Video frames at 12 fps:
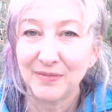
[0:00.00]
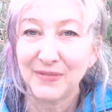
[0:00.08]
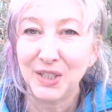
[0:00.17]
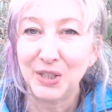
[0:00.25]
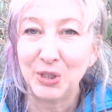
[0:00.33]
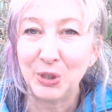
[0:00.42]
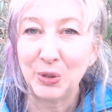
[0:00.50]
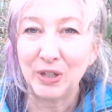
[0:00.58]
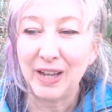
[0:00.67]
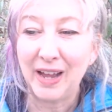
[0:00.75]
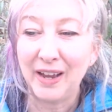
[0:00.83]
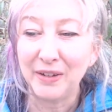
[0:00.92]
Your
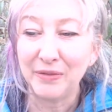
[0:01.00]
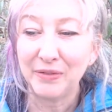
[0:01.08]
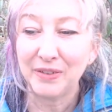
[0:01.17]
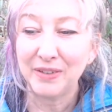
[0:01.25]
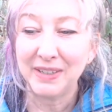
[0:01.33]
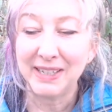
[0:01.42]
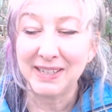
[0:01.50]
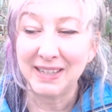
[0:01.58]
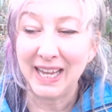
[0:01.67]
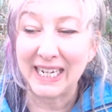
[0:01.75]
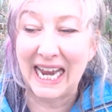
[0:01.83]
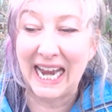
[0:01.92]
life is
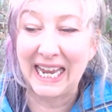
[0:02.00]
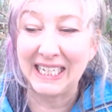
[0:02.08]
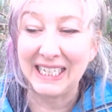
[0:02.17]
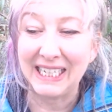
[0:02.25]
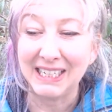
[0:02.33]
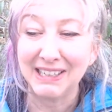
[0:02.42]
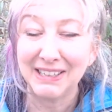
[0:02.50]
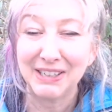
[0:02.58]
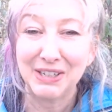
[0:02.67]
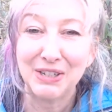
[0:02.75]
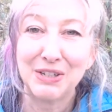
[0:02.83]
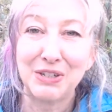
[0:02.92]
like candy,
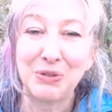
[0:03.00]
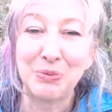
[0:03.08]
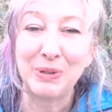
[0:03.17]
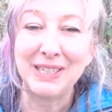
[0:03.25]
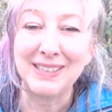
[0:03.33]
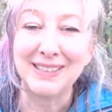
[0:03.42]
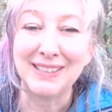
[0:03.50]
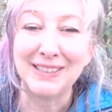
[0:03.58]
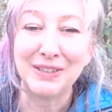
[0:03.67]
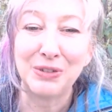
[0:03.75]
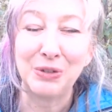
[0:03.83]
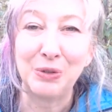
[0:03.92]
sweetened
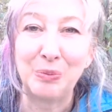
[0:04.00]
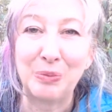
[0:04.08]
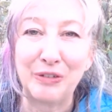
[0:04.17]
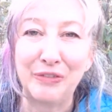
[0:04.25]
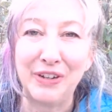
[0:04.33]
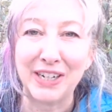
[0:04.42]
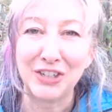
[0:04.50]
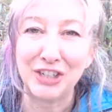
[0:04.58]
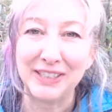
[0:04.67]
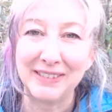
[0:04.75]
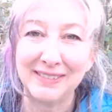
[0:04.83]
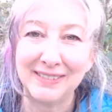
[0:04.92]
to
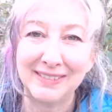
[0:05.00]
perfection.